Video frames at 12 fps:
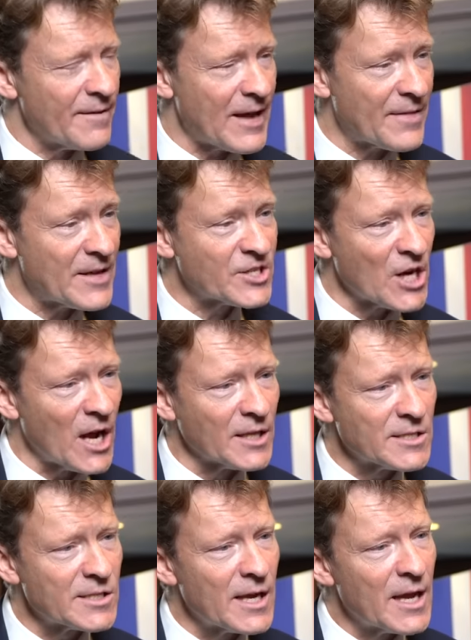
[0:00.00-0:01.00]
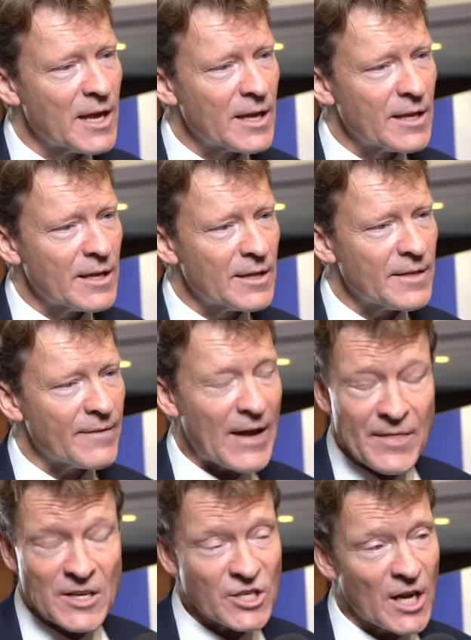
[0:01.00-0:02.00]
They've How many chance, seats are you going to win then, Richard? They've
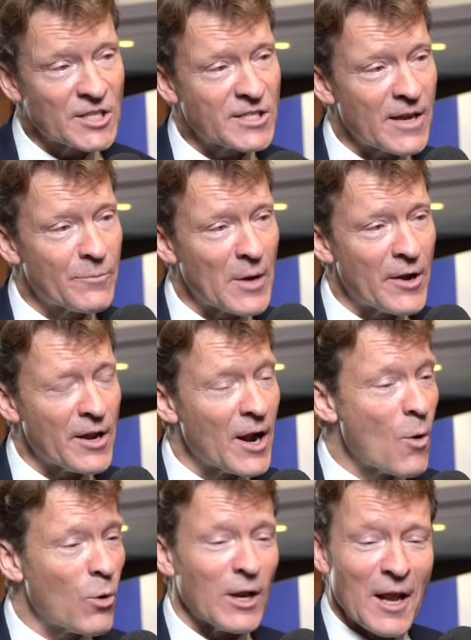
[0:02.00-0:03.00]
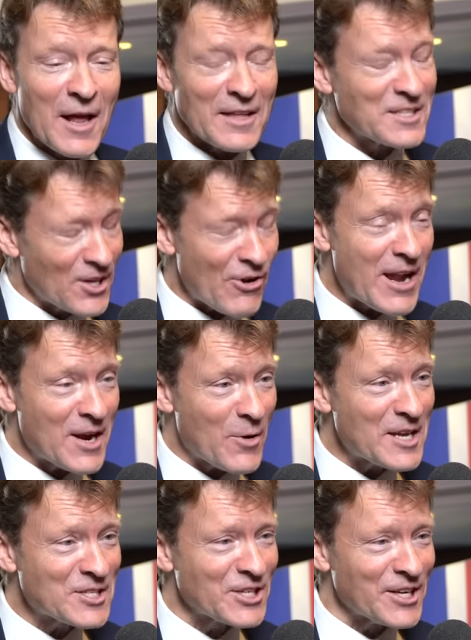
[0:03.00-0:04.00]
had their chance, they've blown it. Well, it's a great
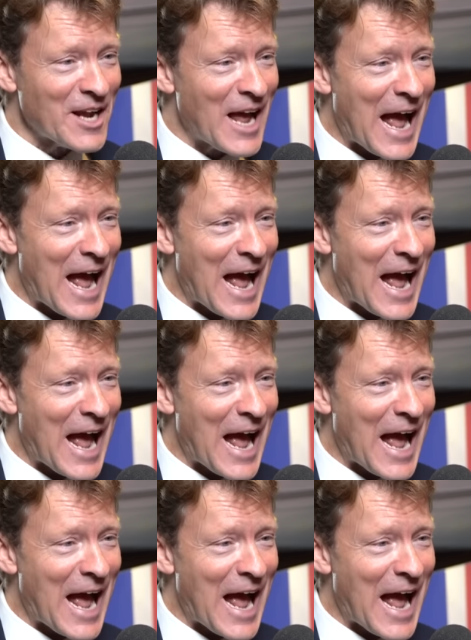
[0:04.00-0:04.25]
question.